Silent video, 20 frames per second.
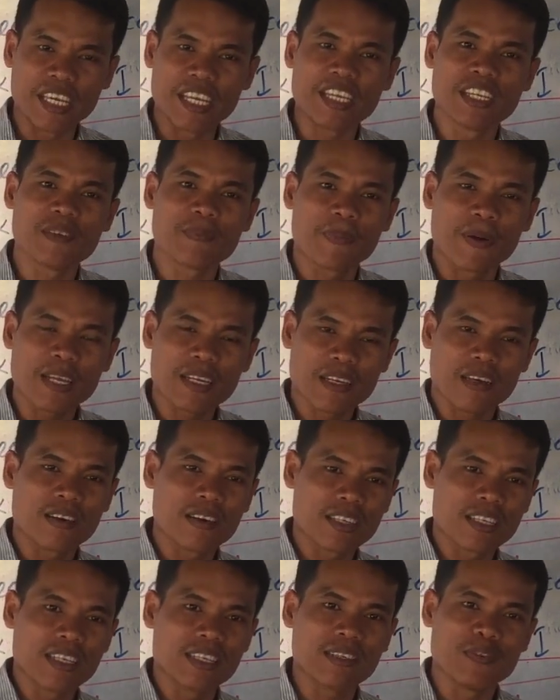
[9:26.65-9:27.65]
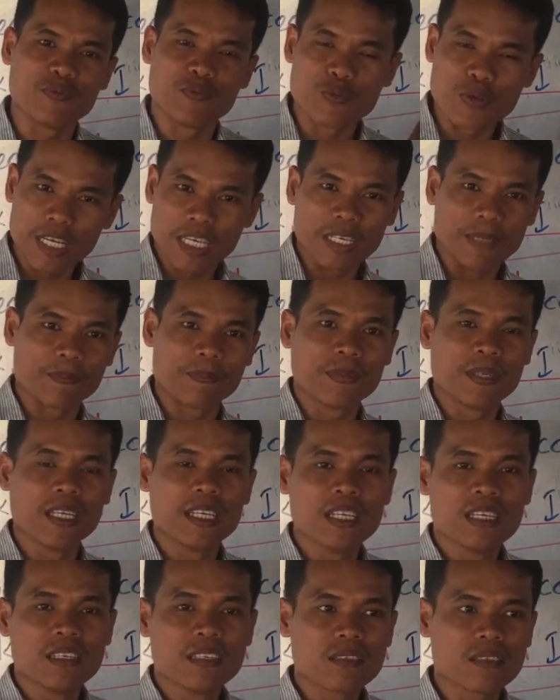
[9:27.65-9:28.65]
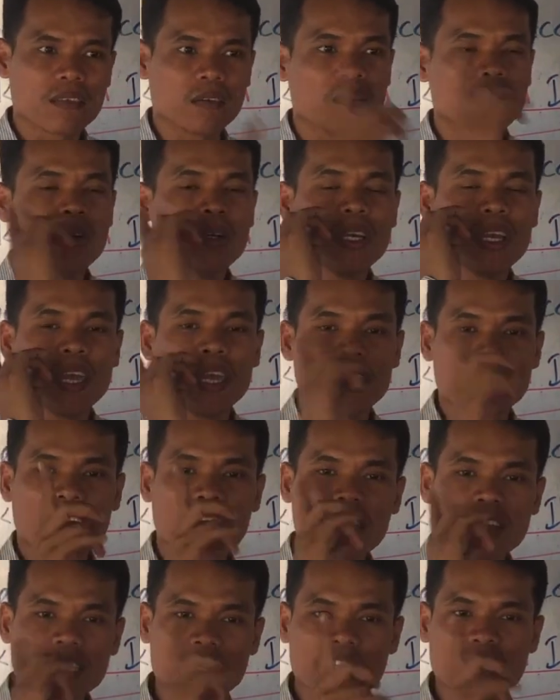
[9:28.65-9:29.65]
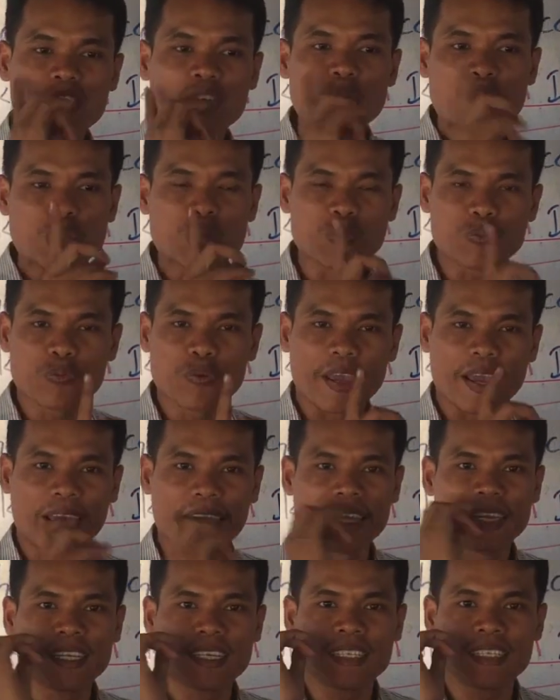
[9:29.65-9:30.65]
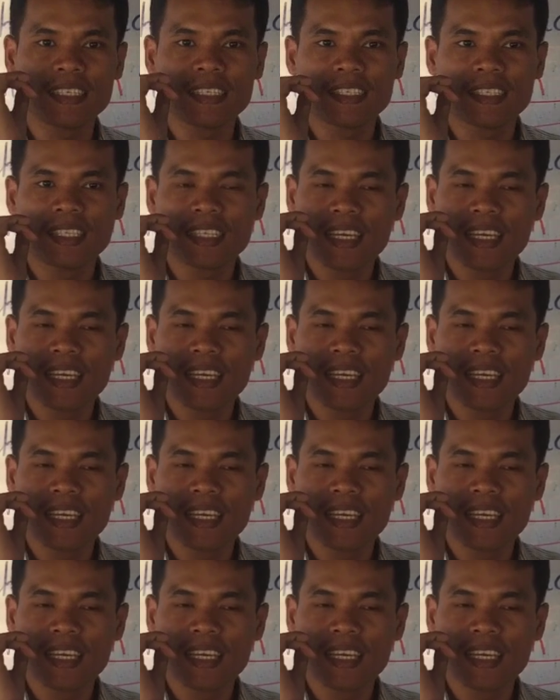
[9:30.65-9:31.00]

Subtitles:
It depends on the verb. So in order to use where in